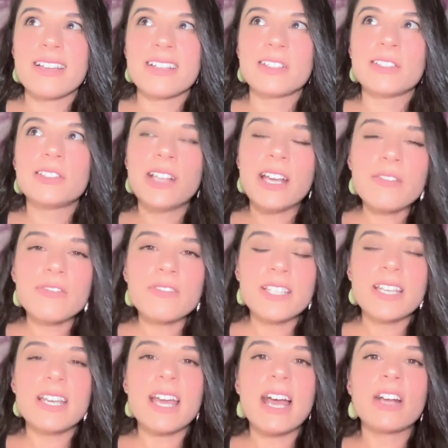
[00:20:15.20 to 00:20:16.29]

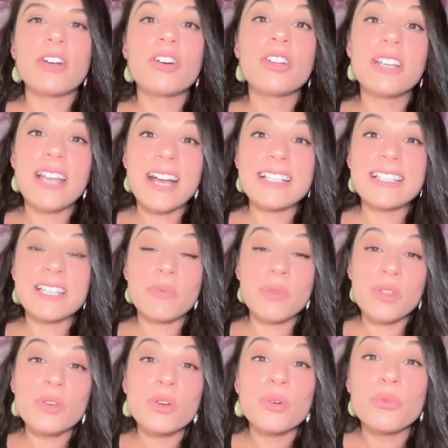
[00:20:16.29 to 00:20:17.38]
safety and connecting
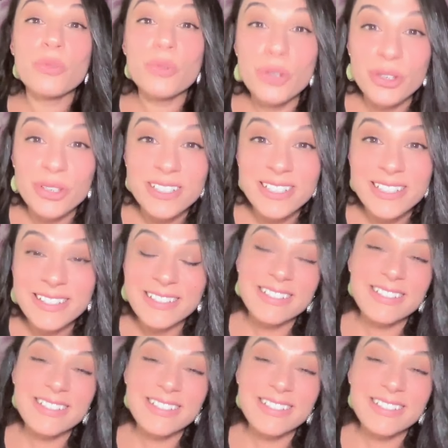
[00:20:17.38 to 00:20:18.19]
with your root,